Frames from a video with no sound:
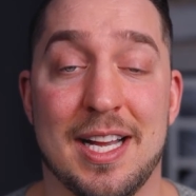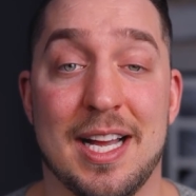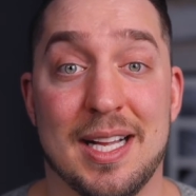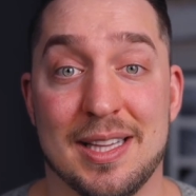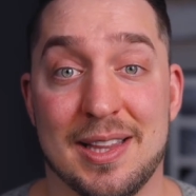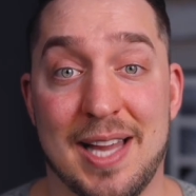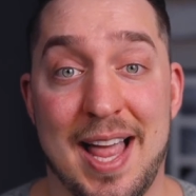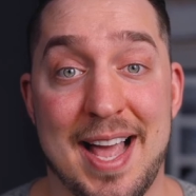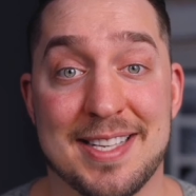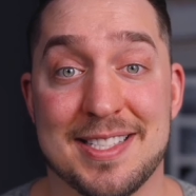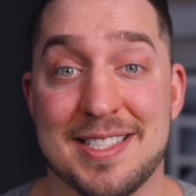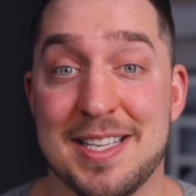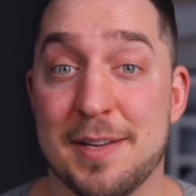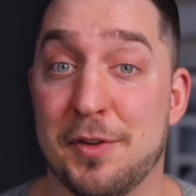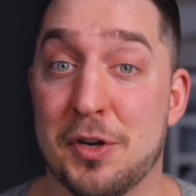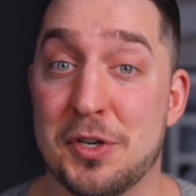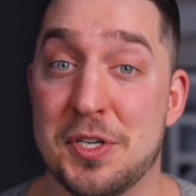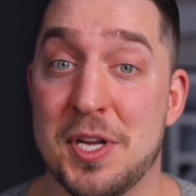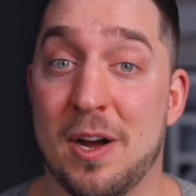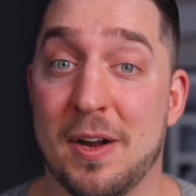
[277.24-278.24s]
Last, if
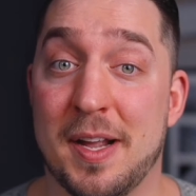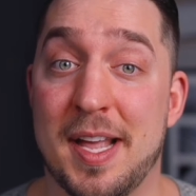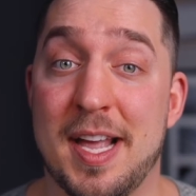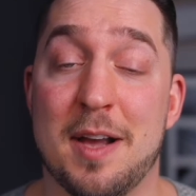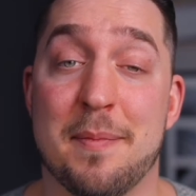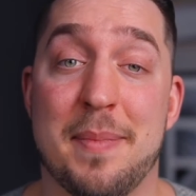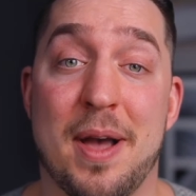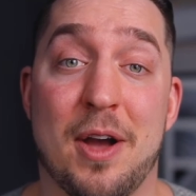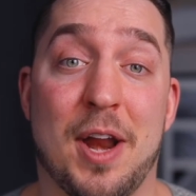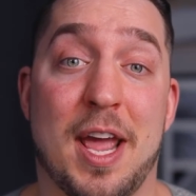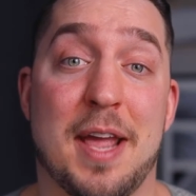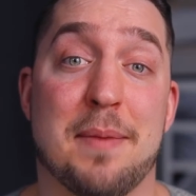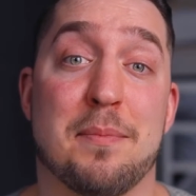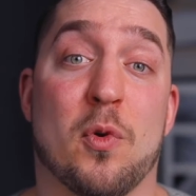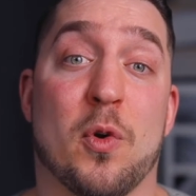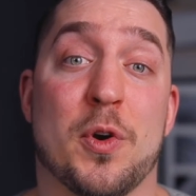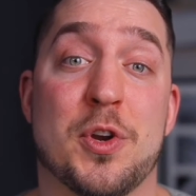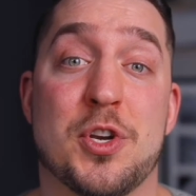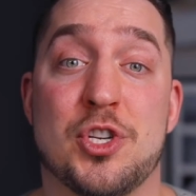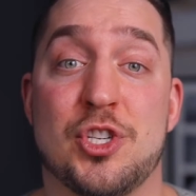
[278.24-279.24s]
you're talking about a
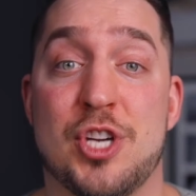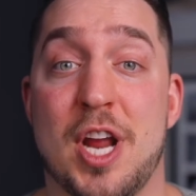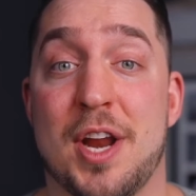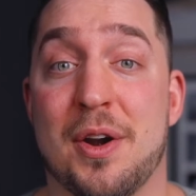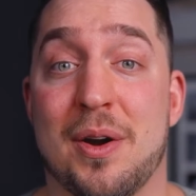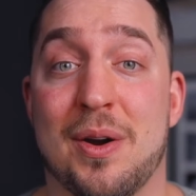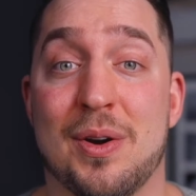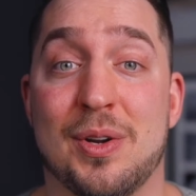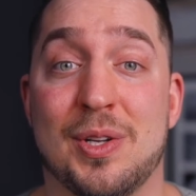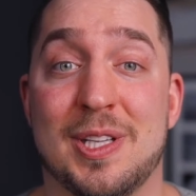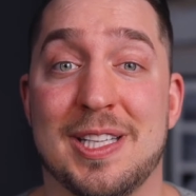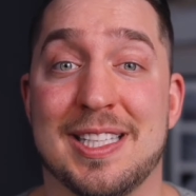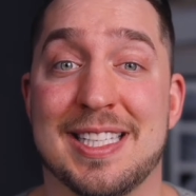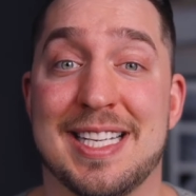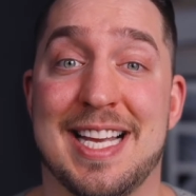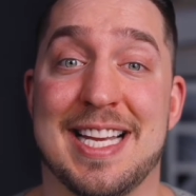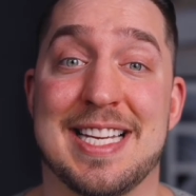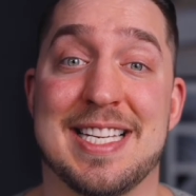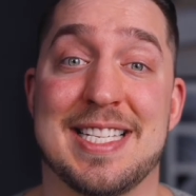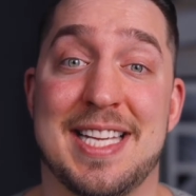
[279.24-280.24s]
more general,
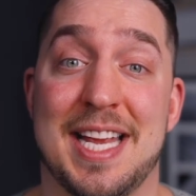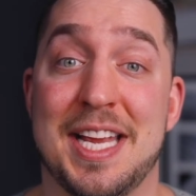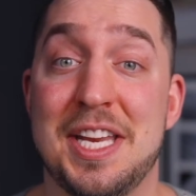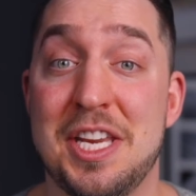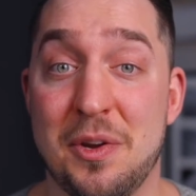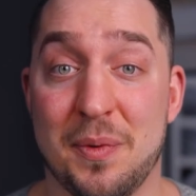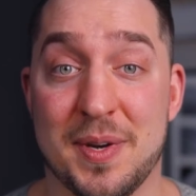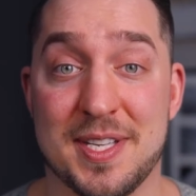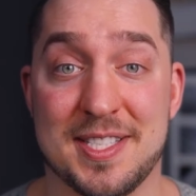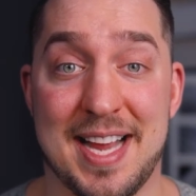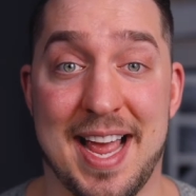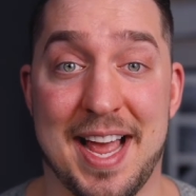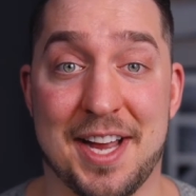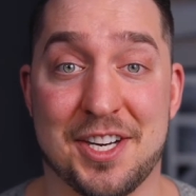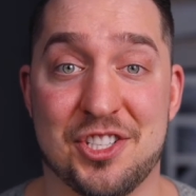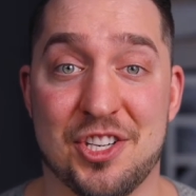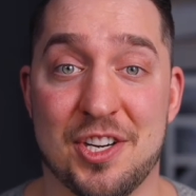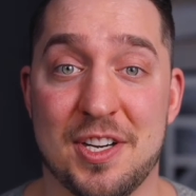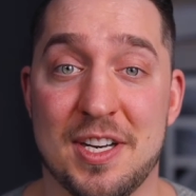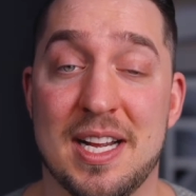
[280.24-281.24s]
continuous
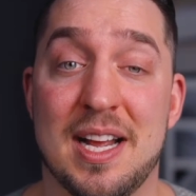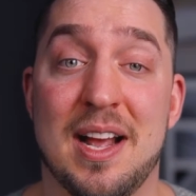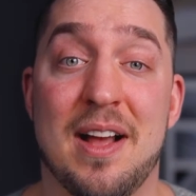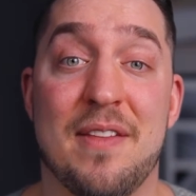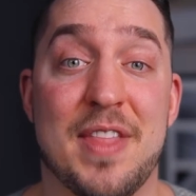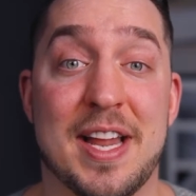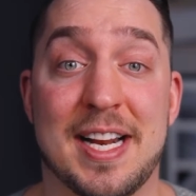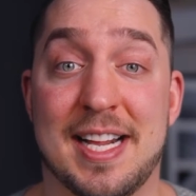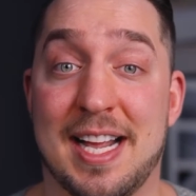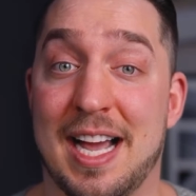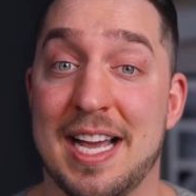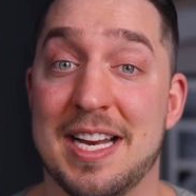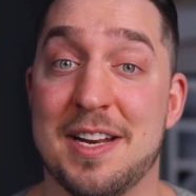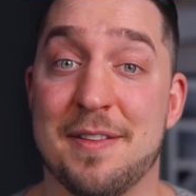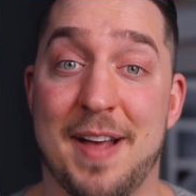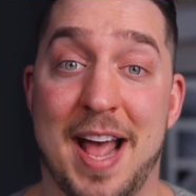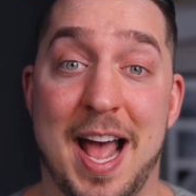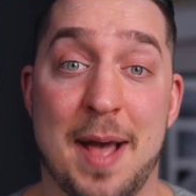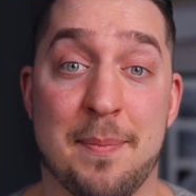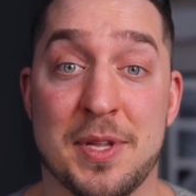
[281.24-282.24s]
action that kind of
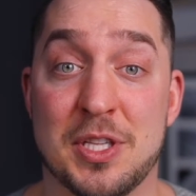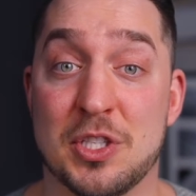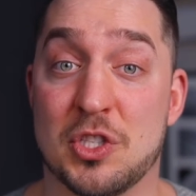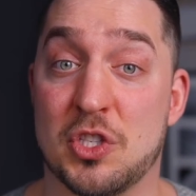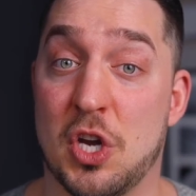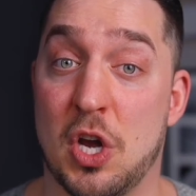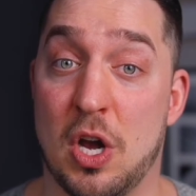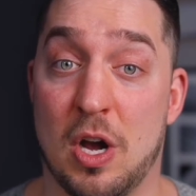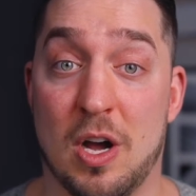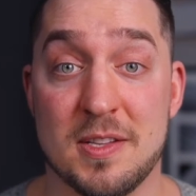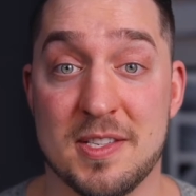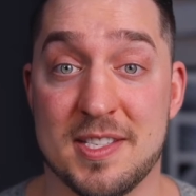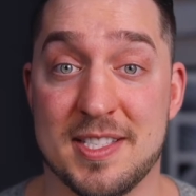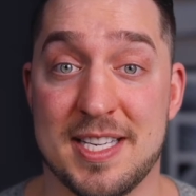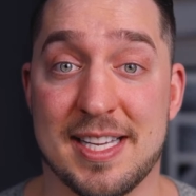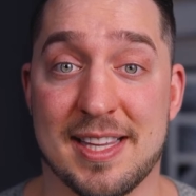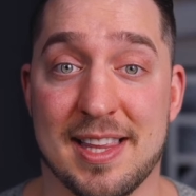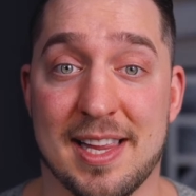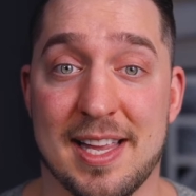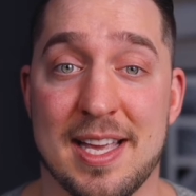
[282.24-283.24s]
happens
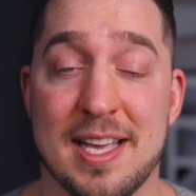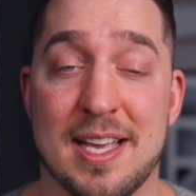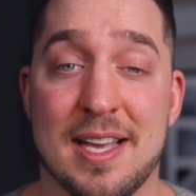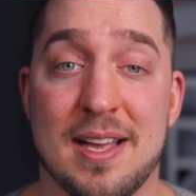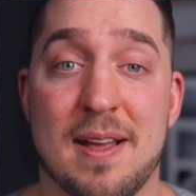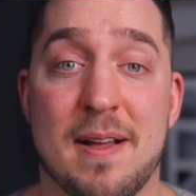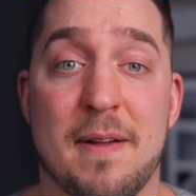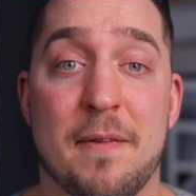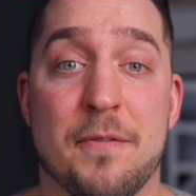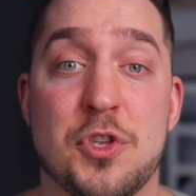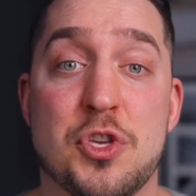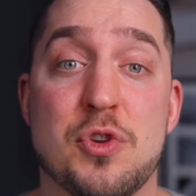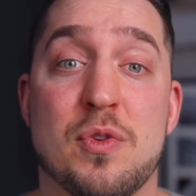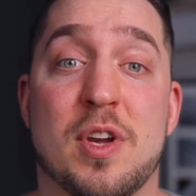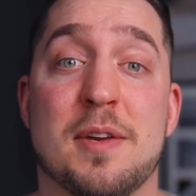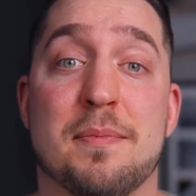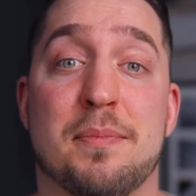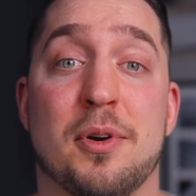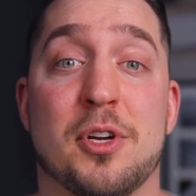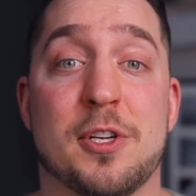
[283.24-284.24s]
constantly, you
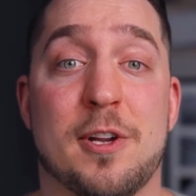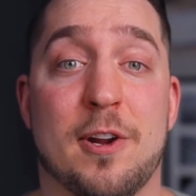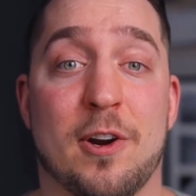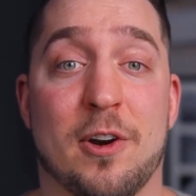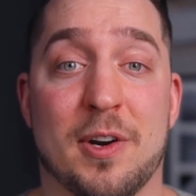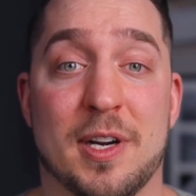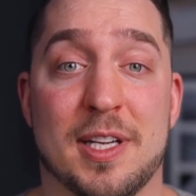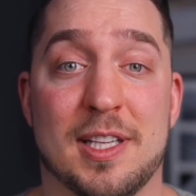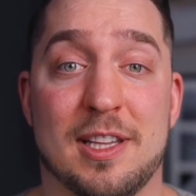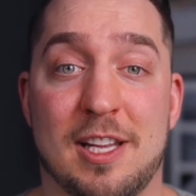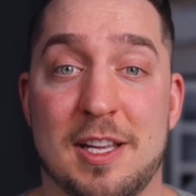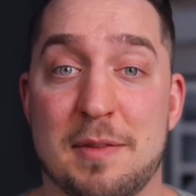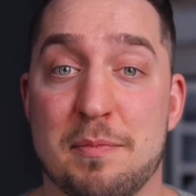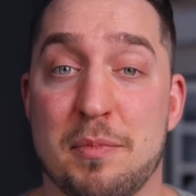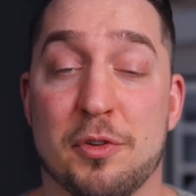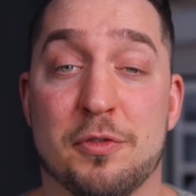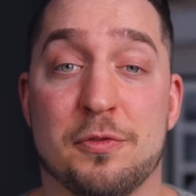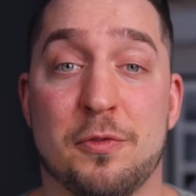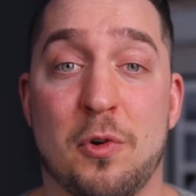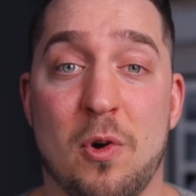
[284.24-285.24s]
can put currently
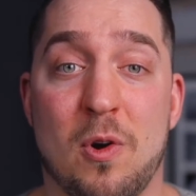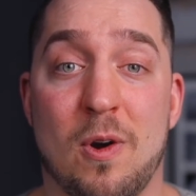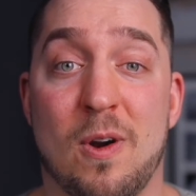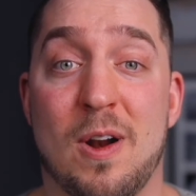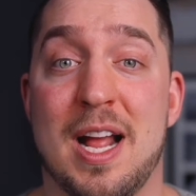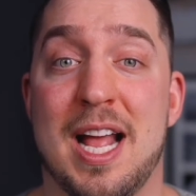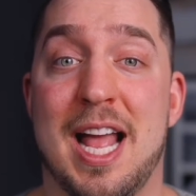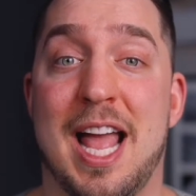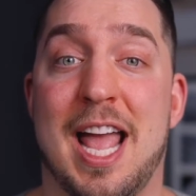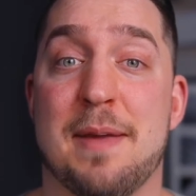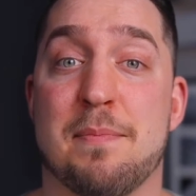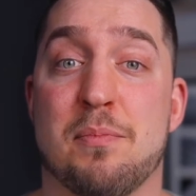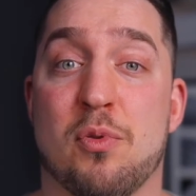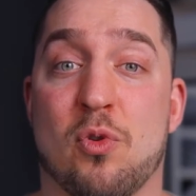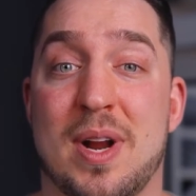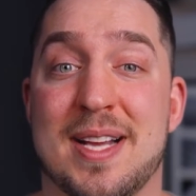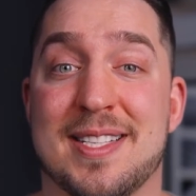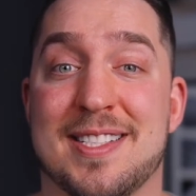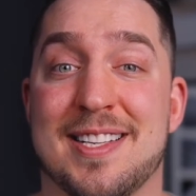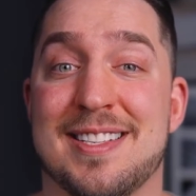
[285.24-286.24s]
before a
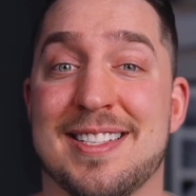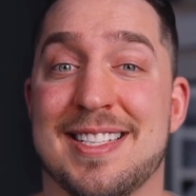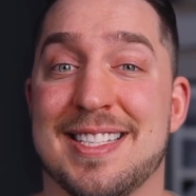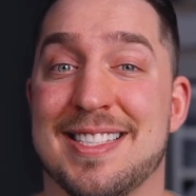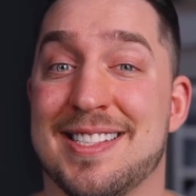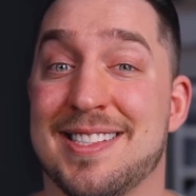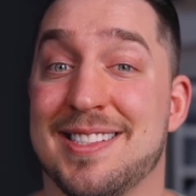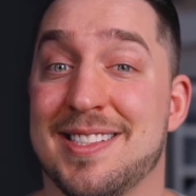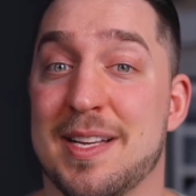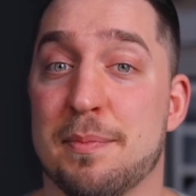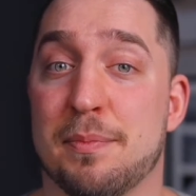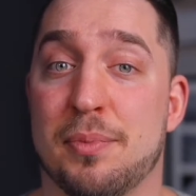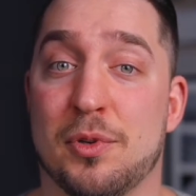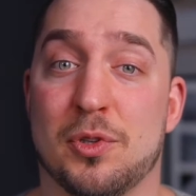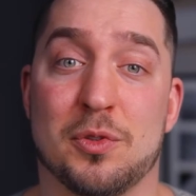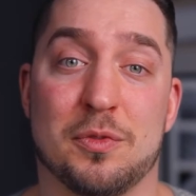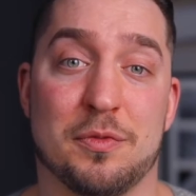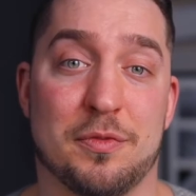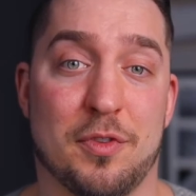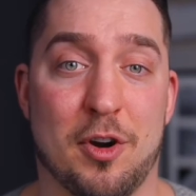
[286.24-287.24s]
present
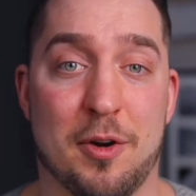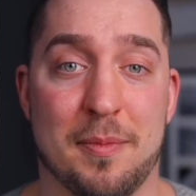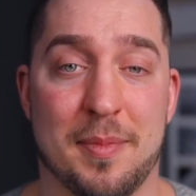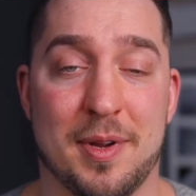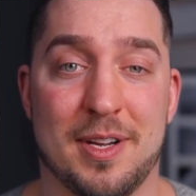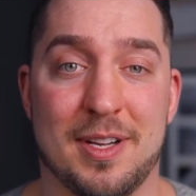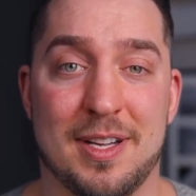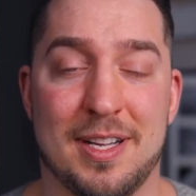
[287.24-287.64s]
simple verb.